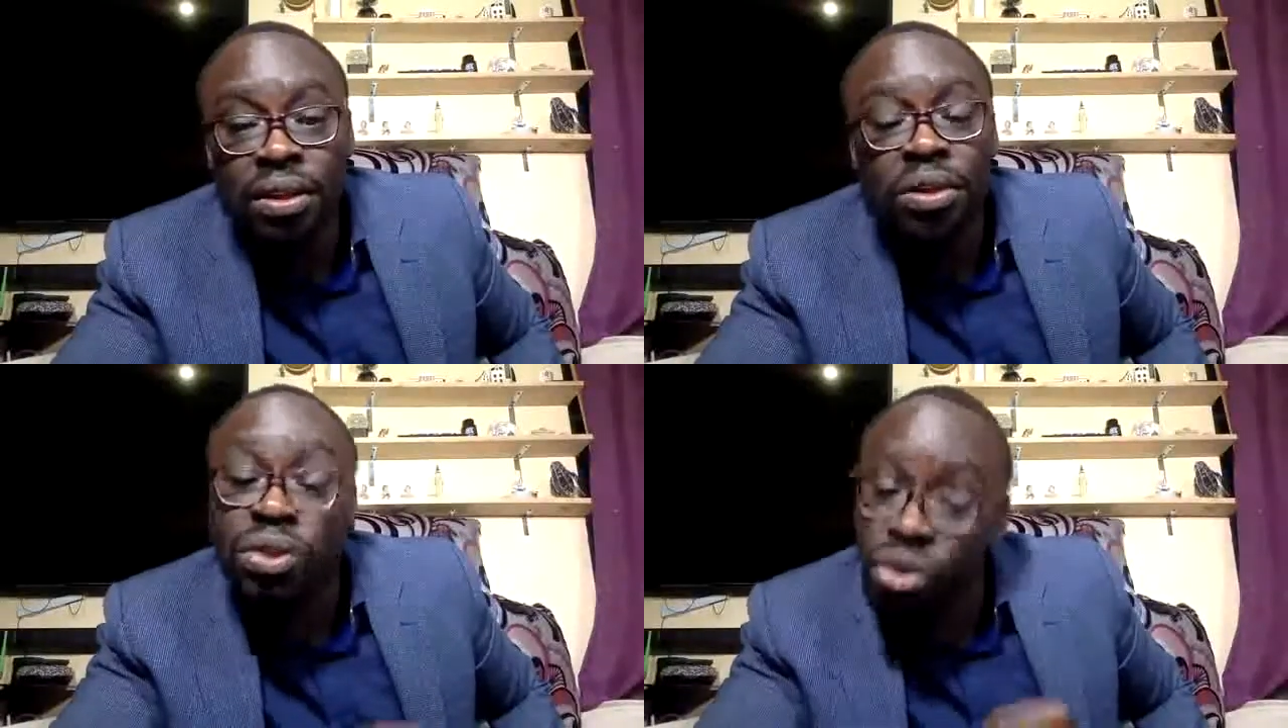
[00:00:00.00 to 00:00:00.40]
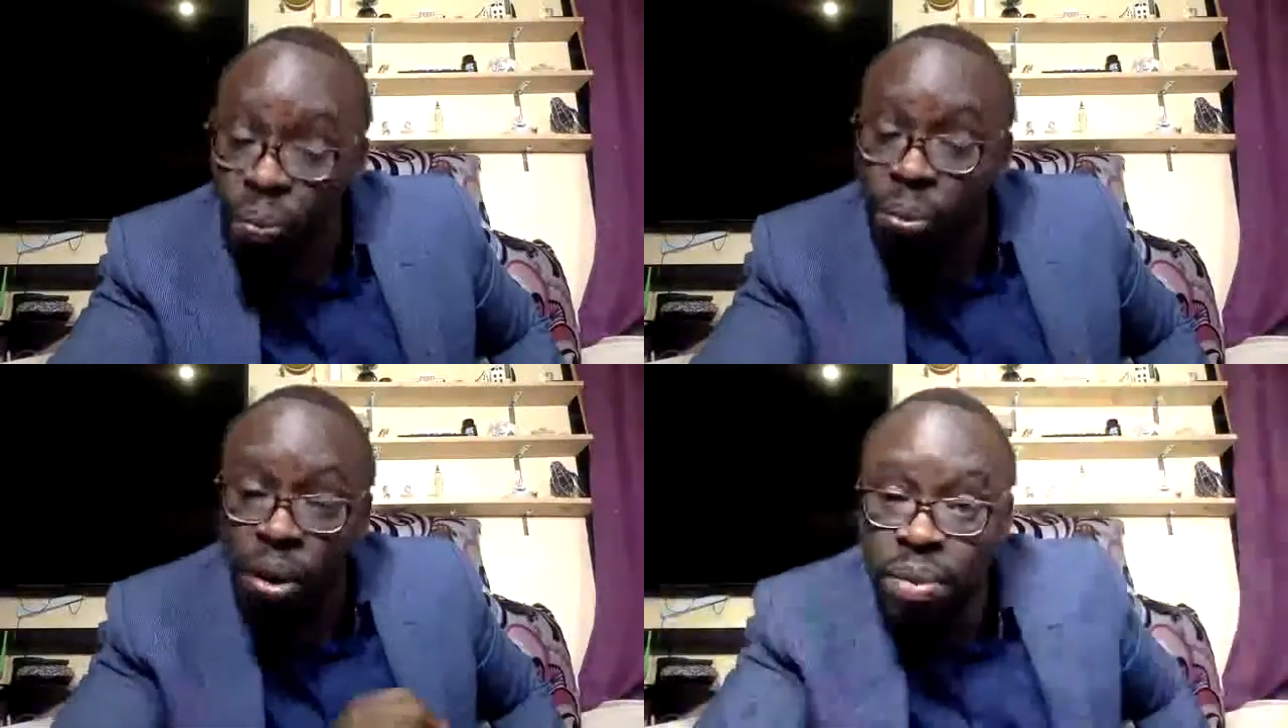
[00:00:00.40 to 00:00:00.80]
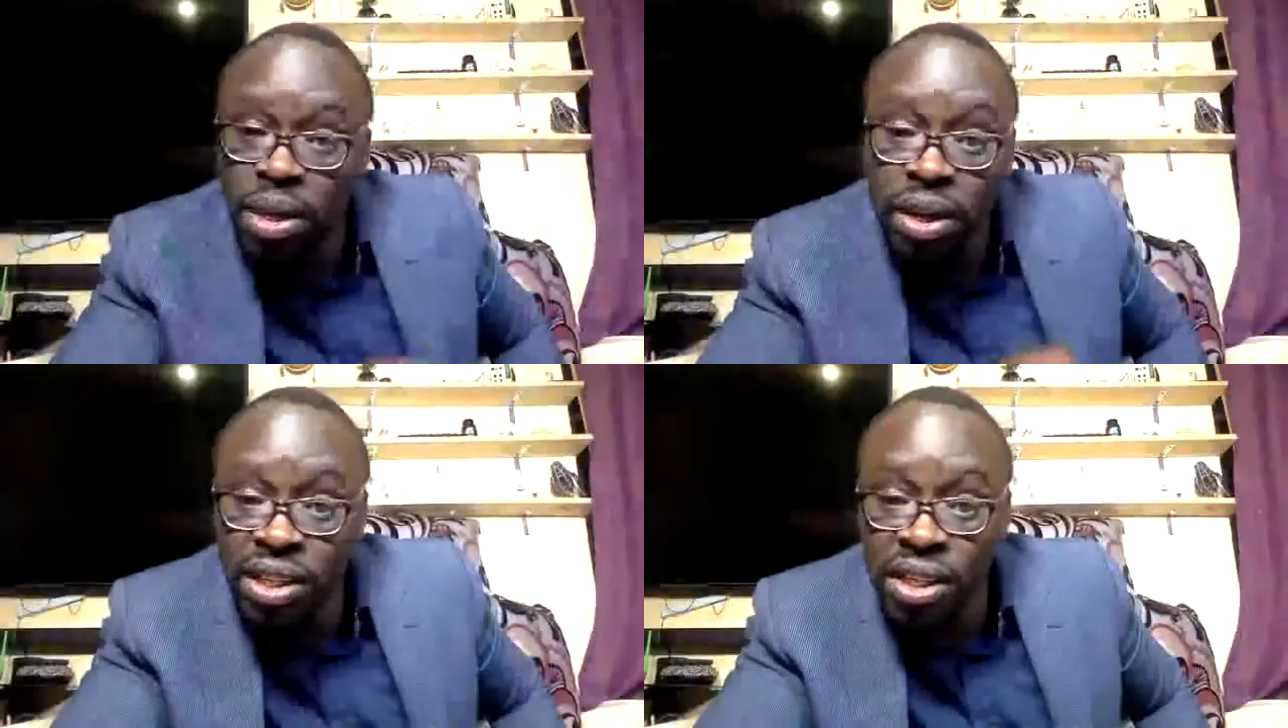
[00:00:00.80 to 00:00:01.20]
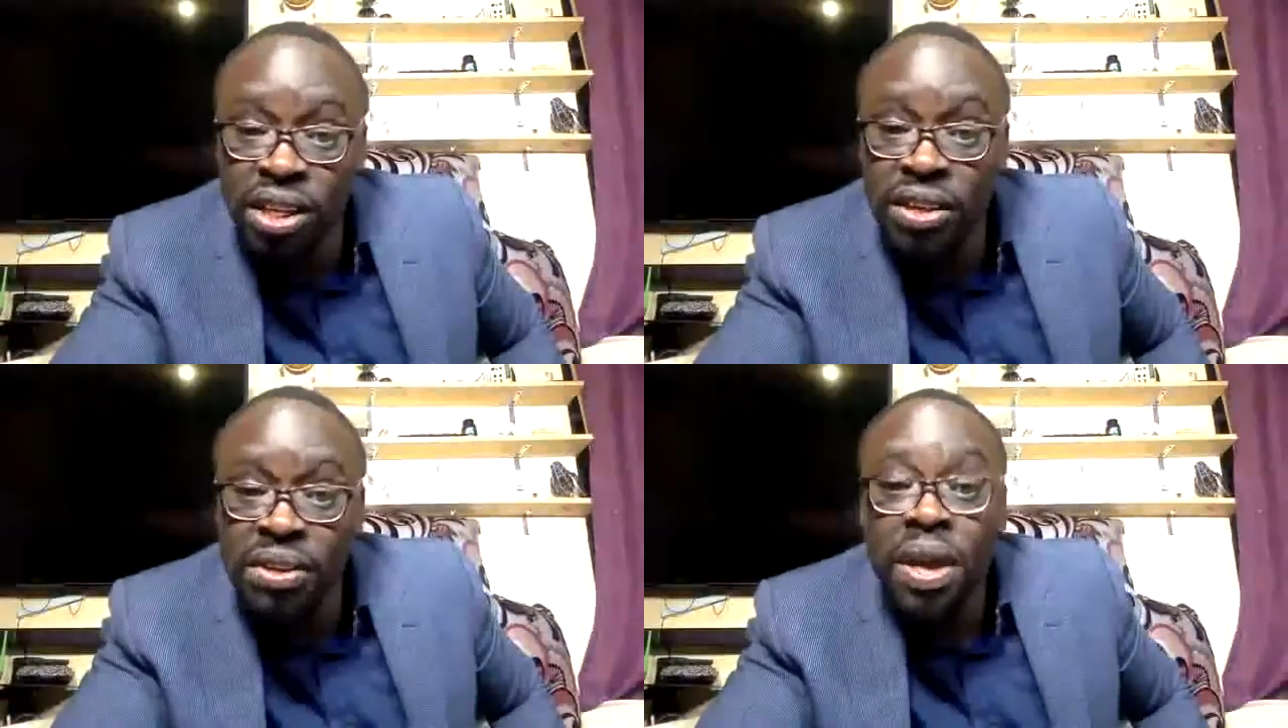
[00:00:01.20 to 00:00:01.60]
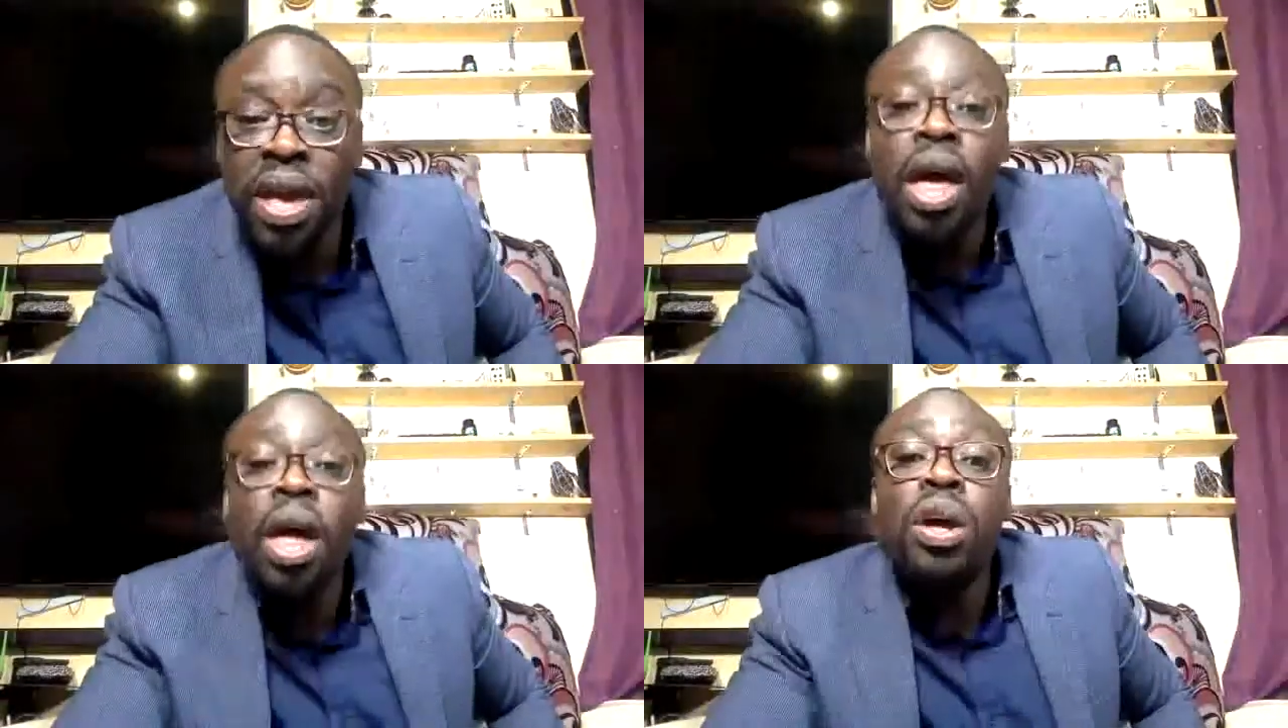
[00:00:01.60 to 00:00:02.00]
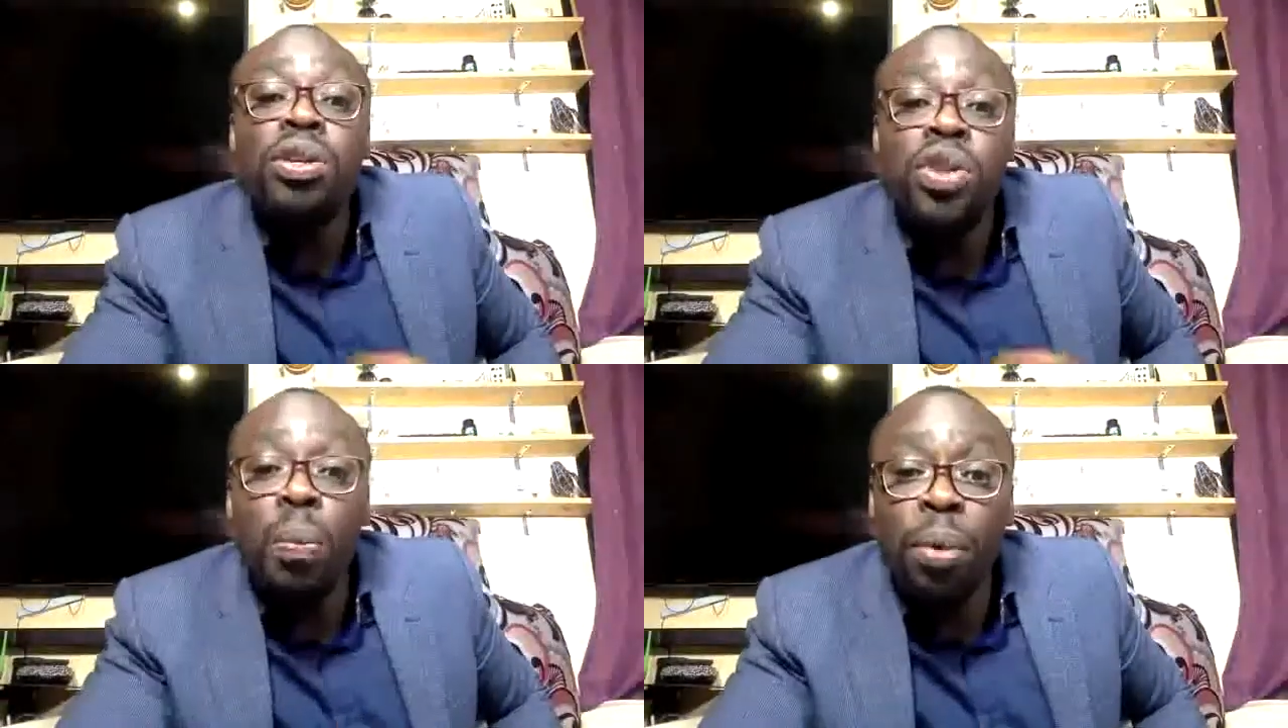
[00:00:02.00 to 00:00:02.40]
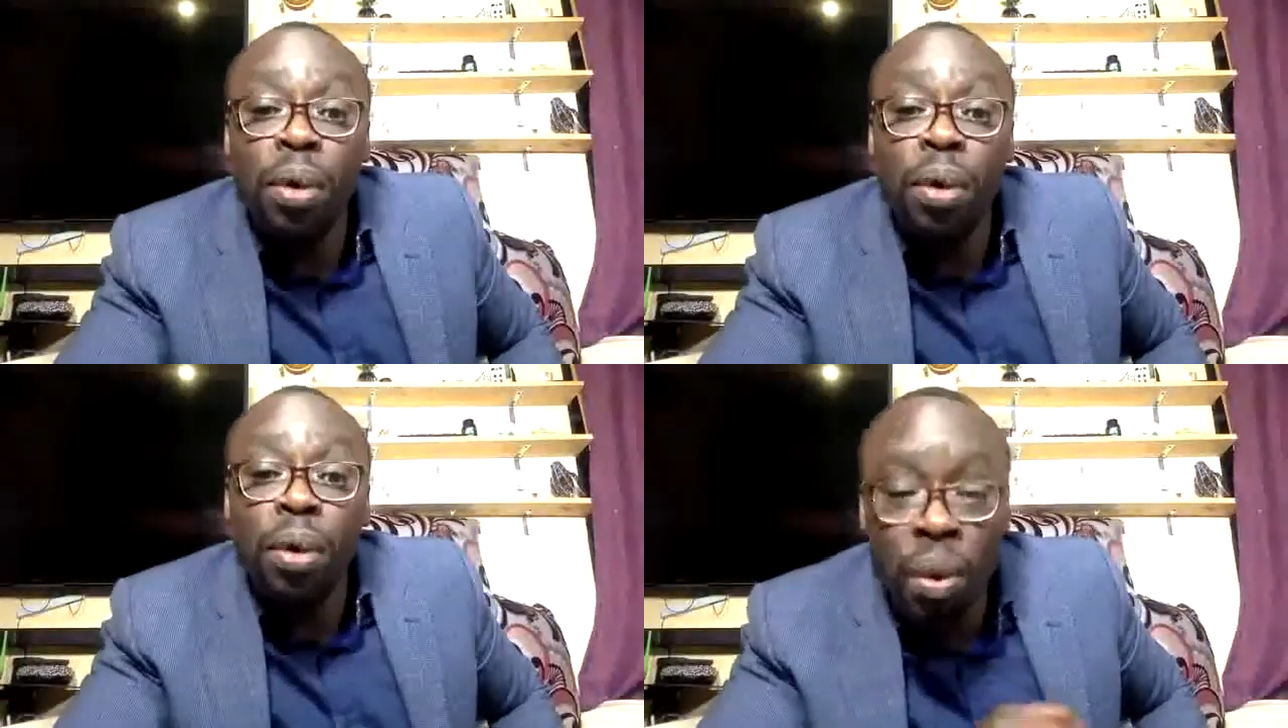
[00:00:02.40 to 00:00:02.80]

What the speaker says: Stop robbing your teachers. Stop robbing your